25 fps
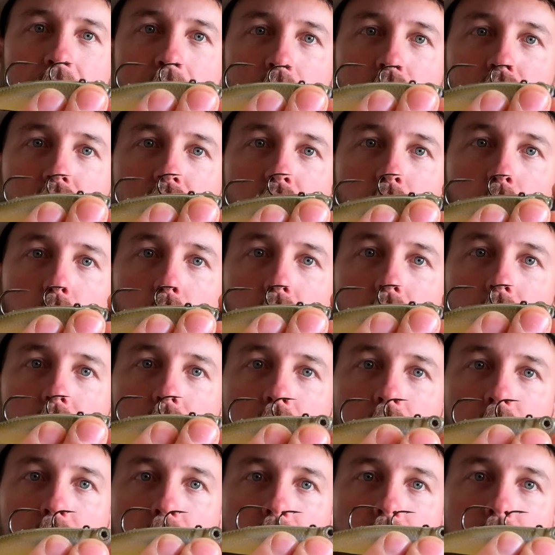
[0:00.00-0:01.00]

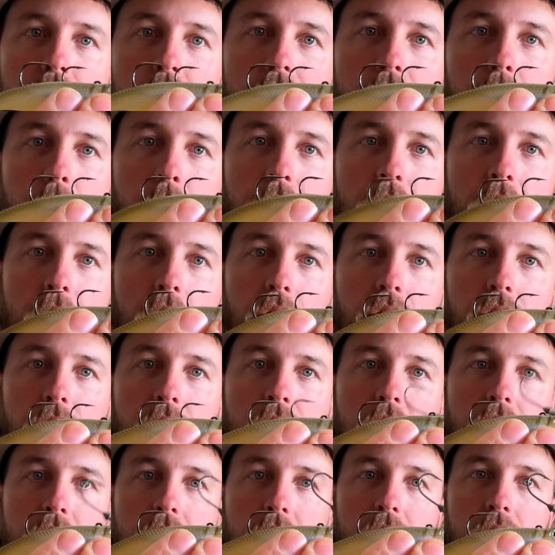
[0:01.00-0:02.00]
shorter, see where
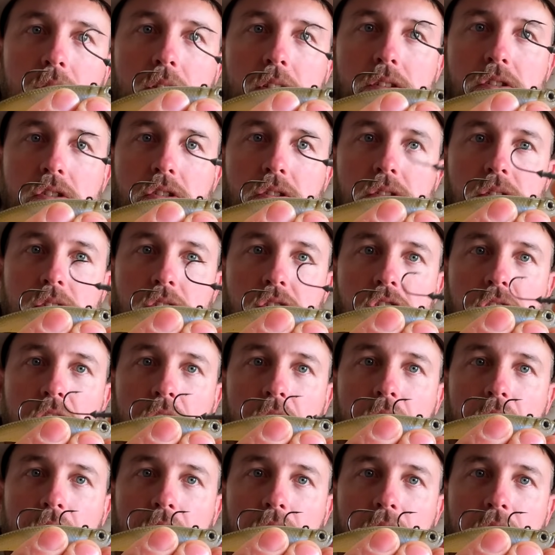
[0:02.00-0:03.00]
this is a
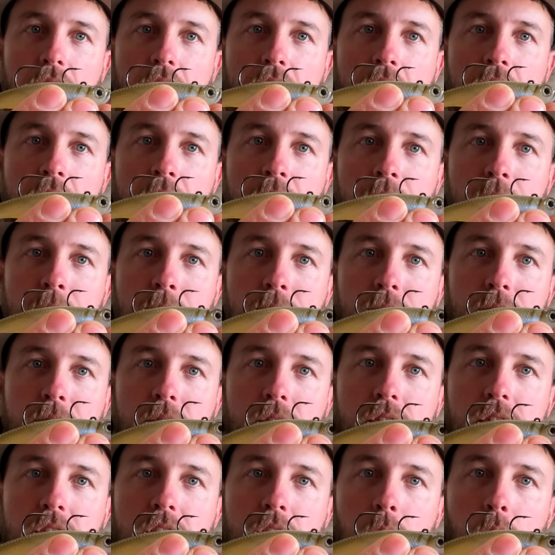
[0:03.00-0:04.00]
jig head.
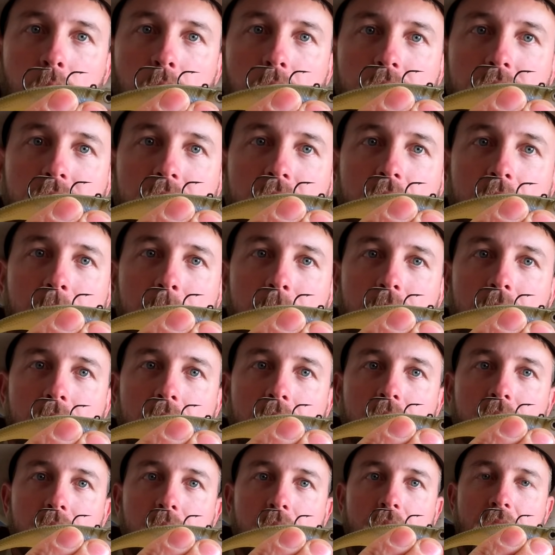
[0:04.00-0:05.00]
See where it's coming
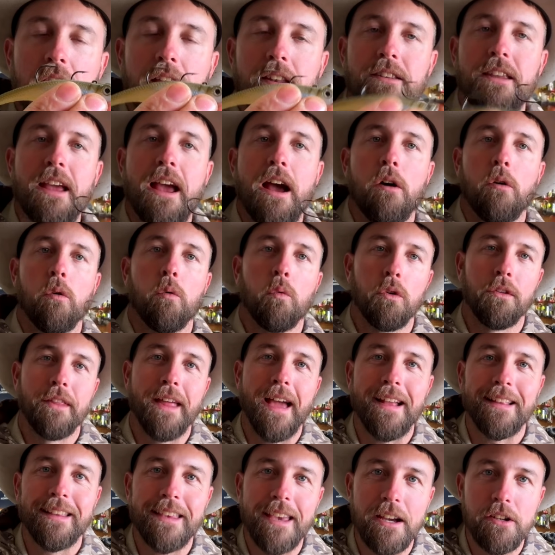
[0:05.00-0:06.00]
out on the head. Now, will
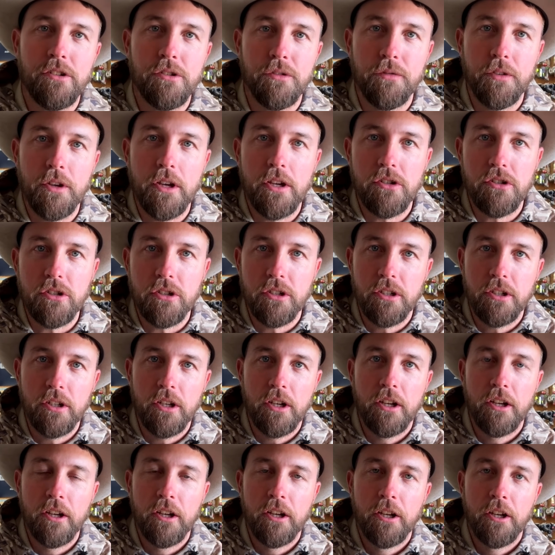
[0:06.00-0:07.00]
that catch fish?
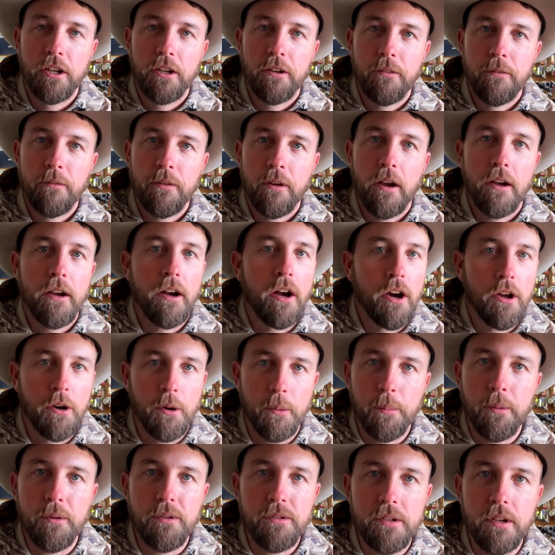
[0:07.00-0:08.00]

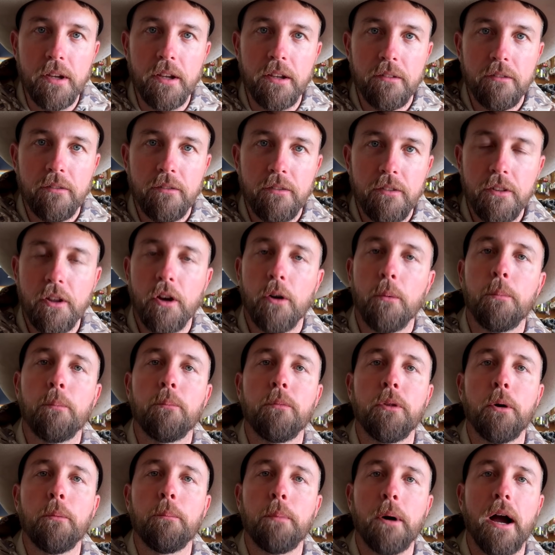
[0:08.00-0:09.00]
100%.
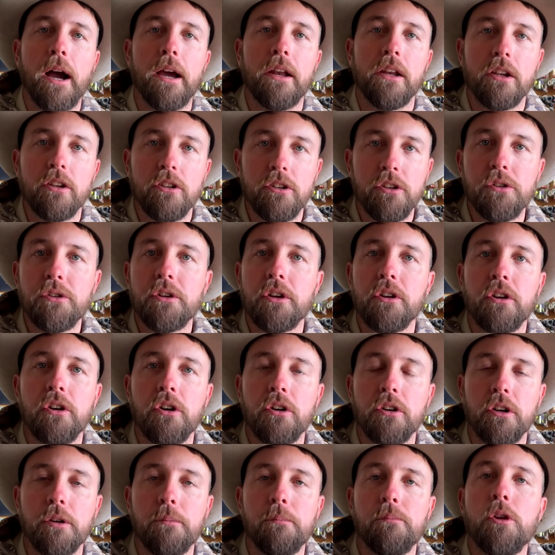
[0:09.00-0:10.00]
They'll bite it. You can
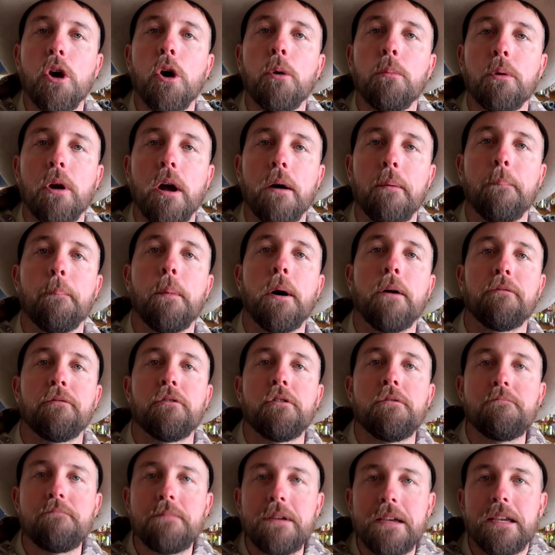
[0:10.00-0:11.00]
hook them, no problem. But
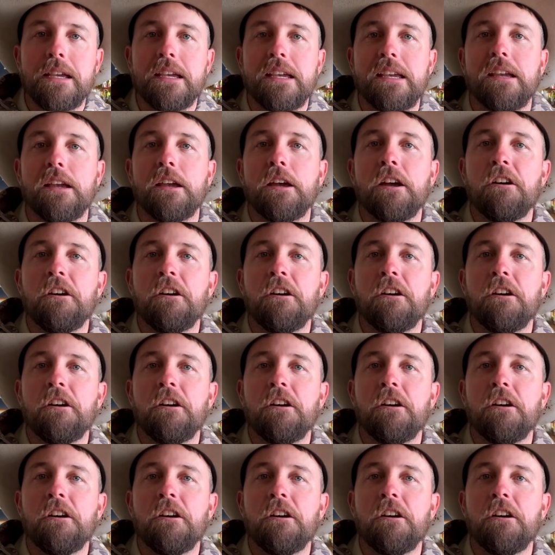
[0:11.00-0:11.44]
for me,